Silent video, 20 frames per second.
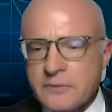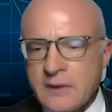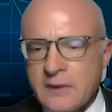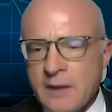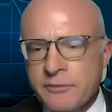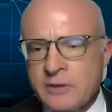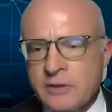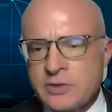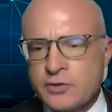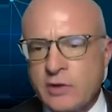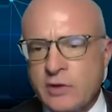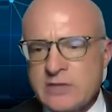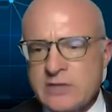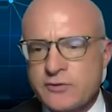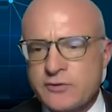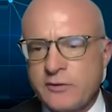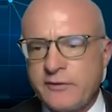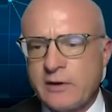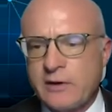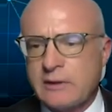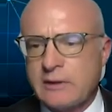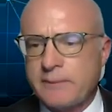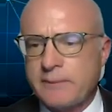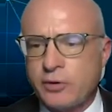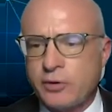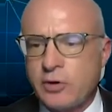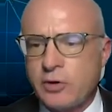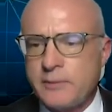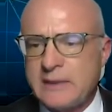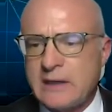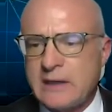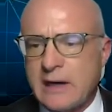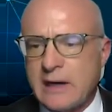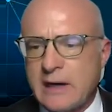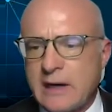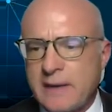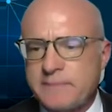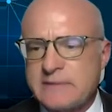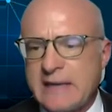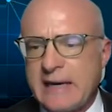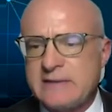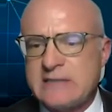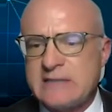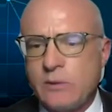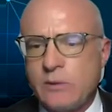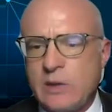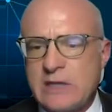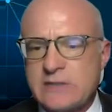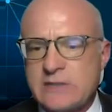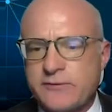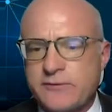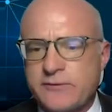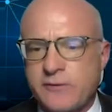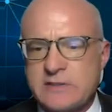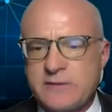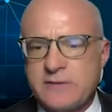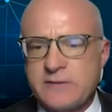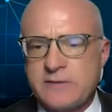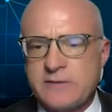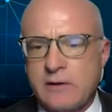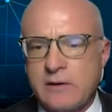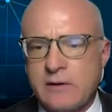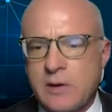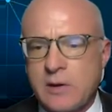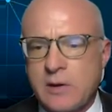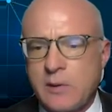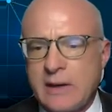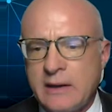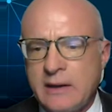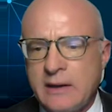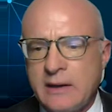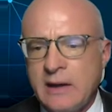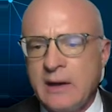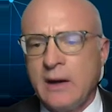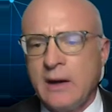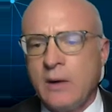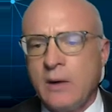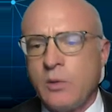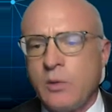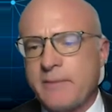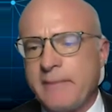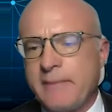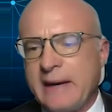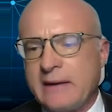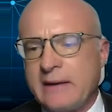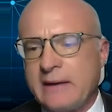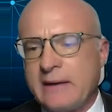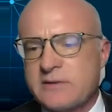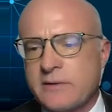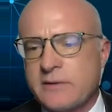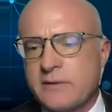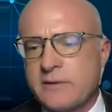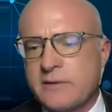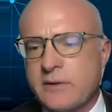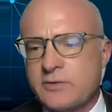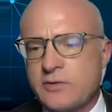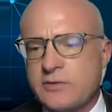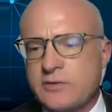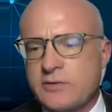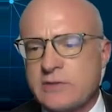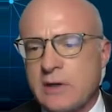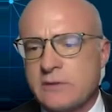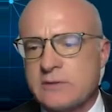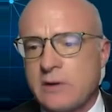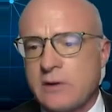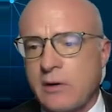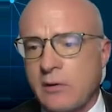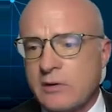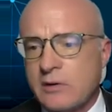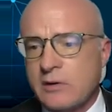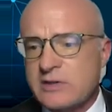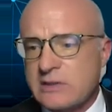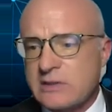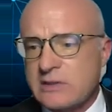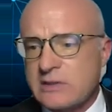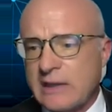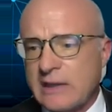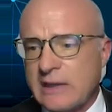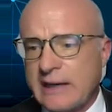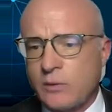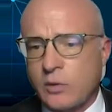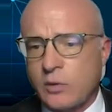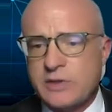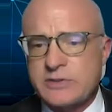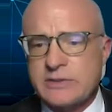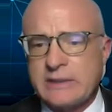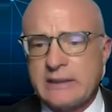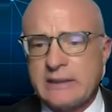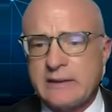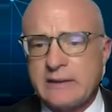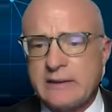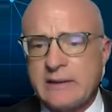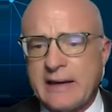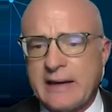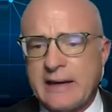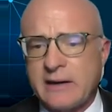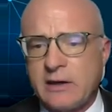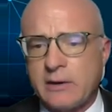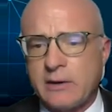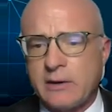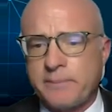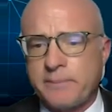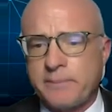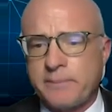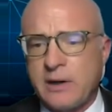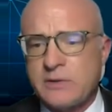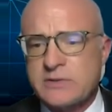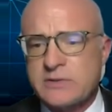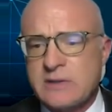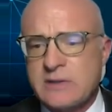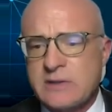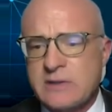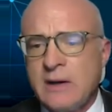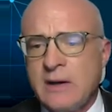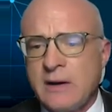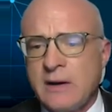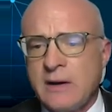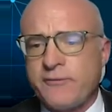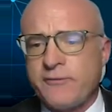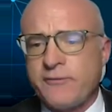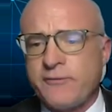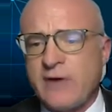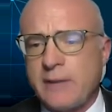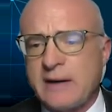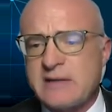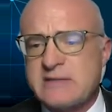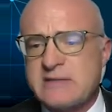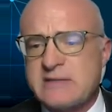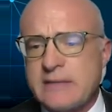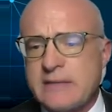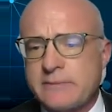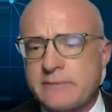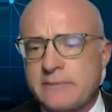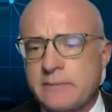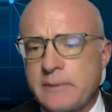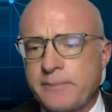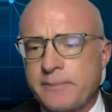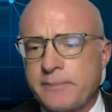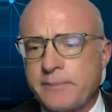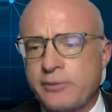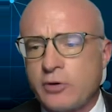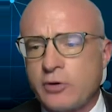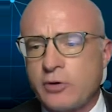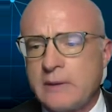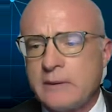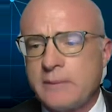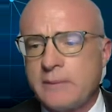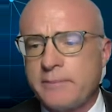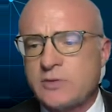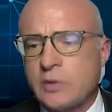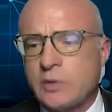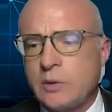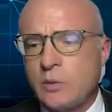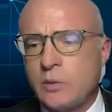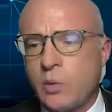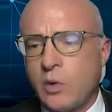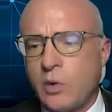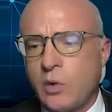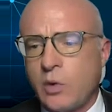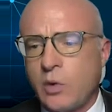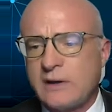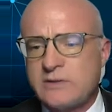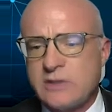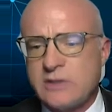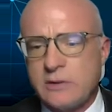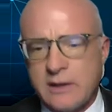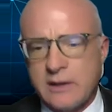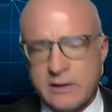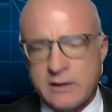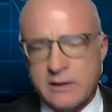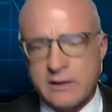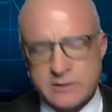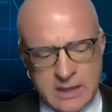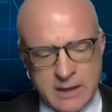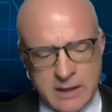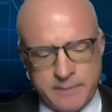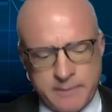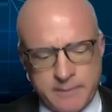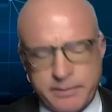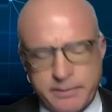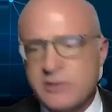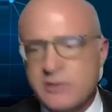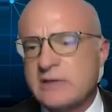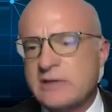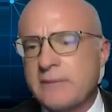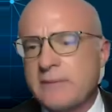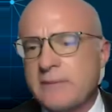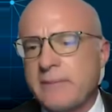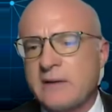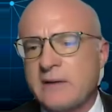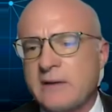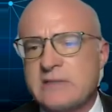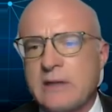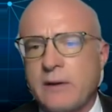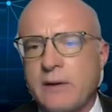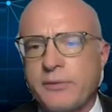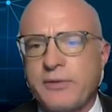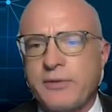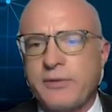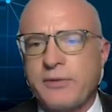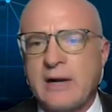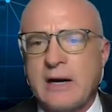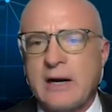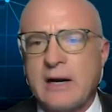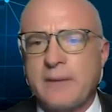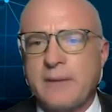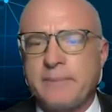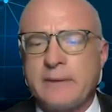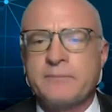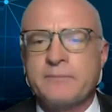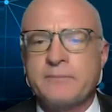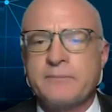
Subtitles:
The trends revealed improvement up to 18 weeks for severe OA with the maintenance of those results or slight worsening at a year post, followed by symptom improvement between 1 and 2 years post-combined cell therapy.